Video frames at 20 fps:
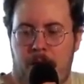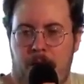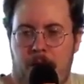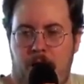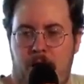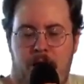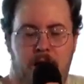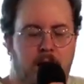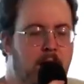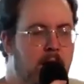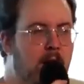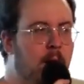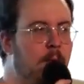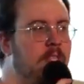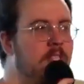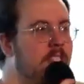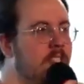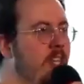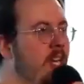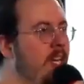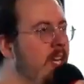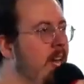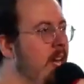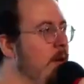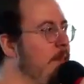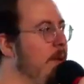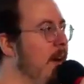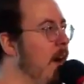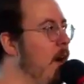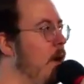And, and I was thinking
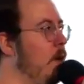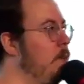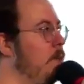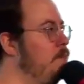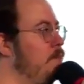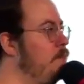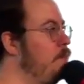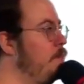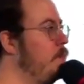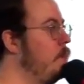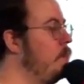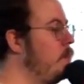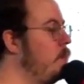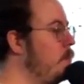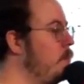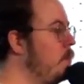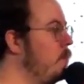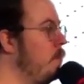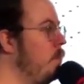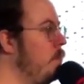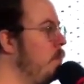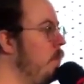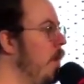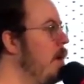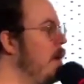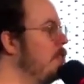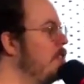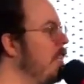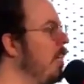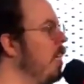about,
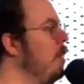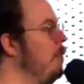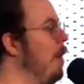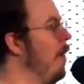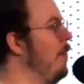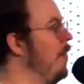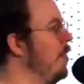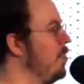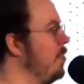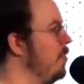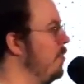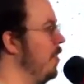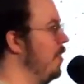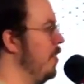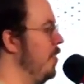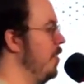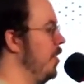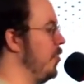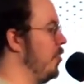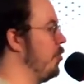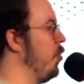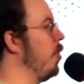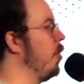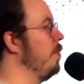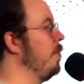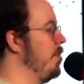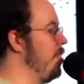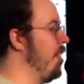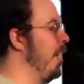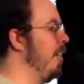I was thinking about this, this
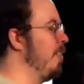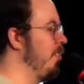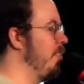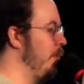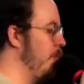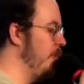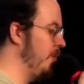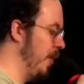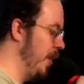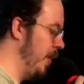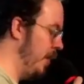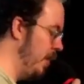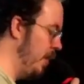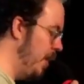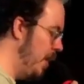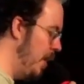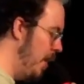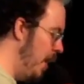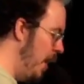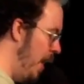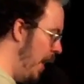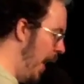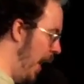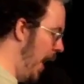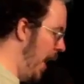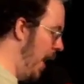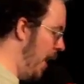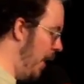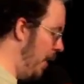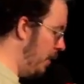circumstance he was in.
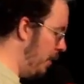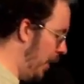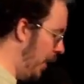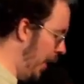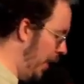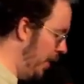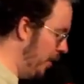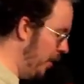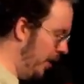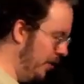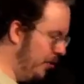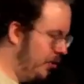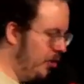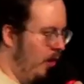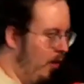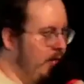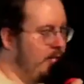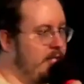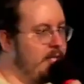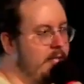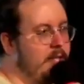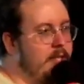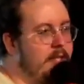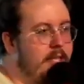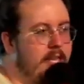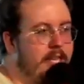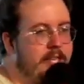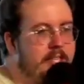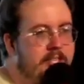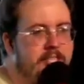And I, I started to
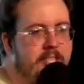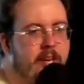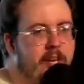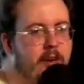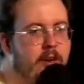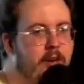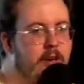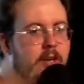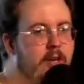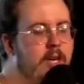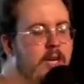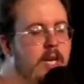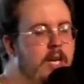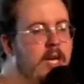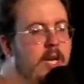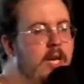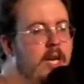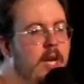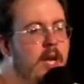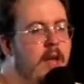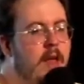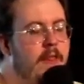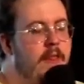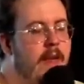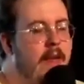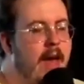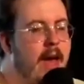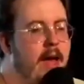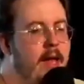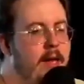consider
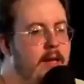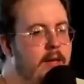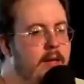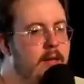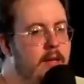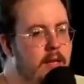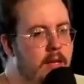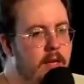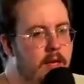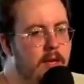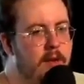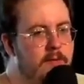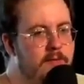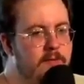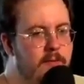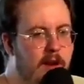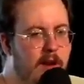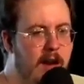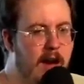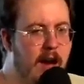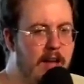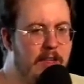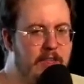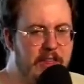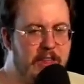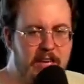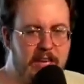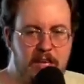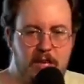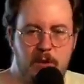that I
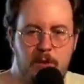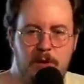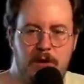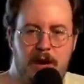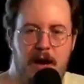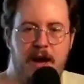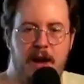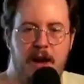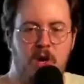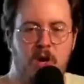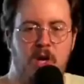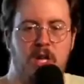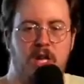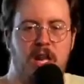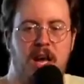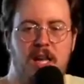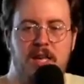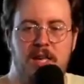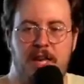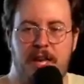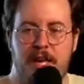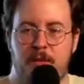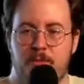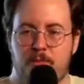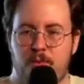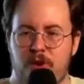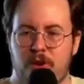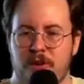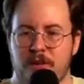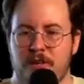think you and I lot like
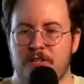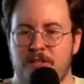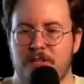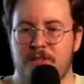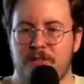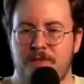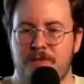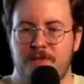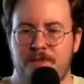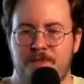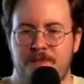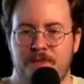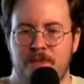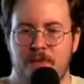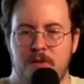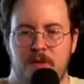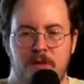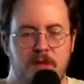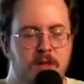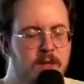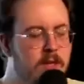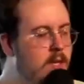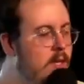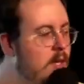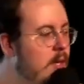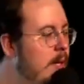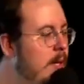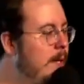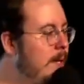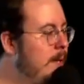Brooks.
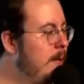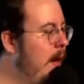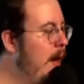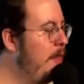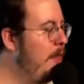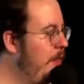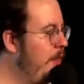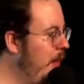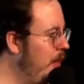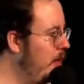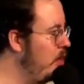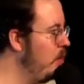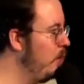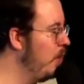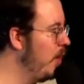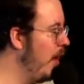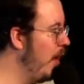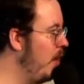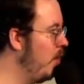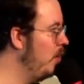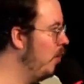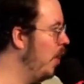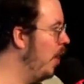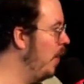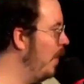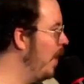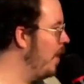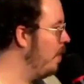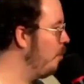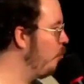I think you and I are a
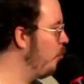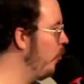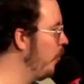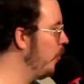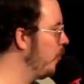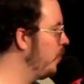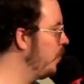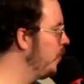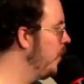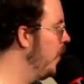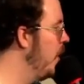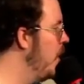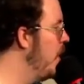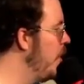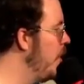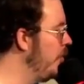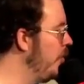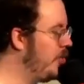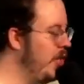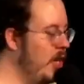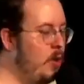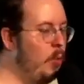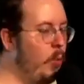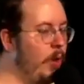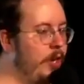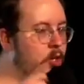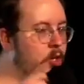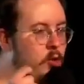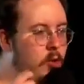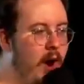lot like Brooks. You see,
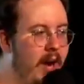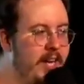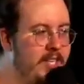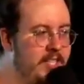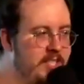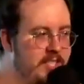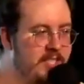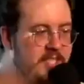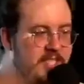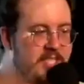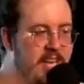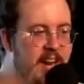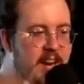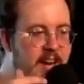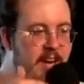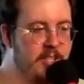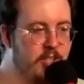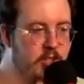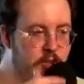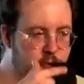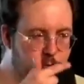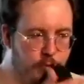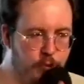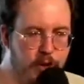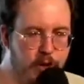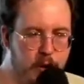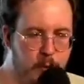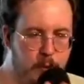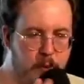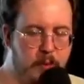when Christ set us
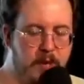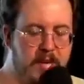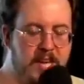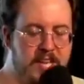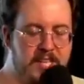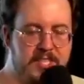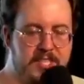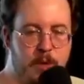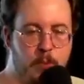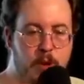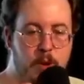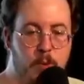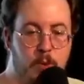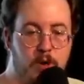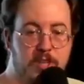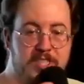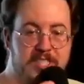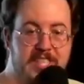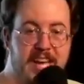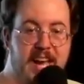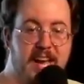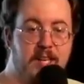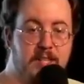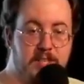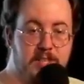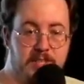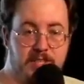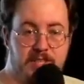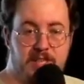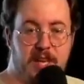free, when we, he said we were dead
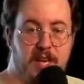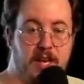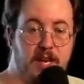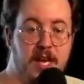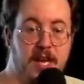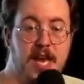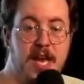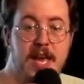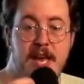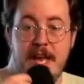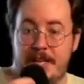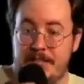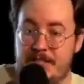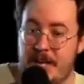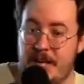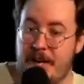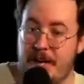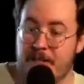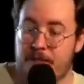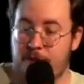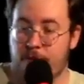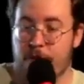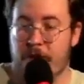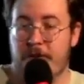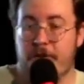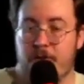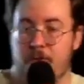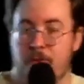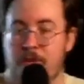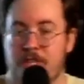to sin and set us
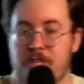free from this